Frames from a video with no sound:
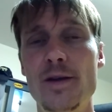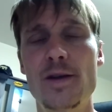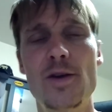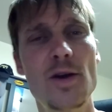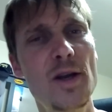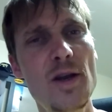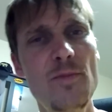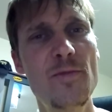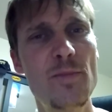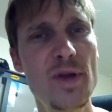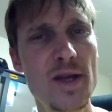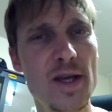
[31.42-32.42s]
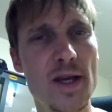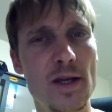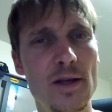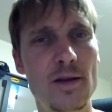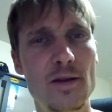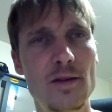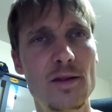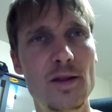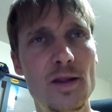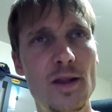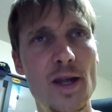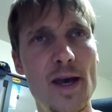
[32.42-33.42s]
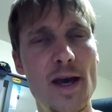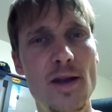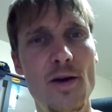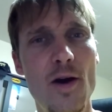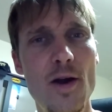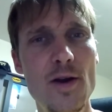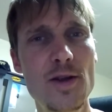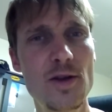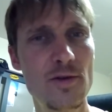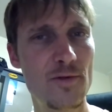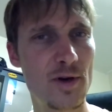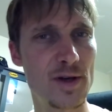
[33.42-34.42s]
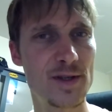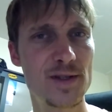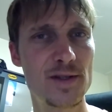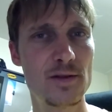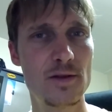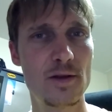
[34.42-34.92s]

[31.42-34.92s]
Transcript: Could it be that our universe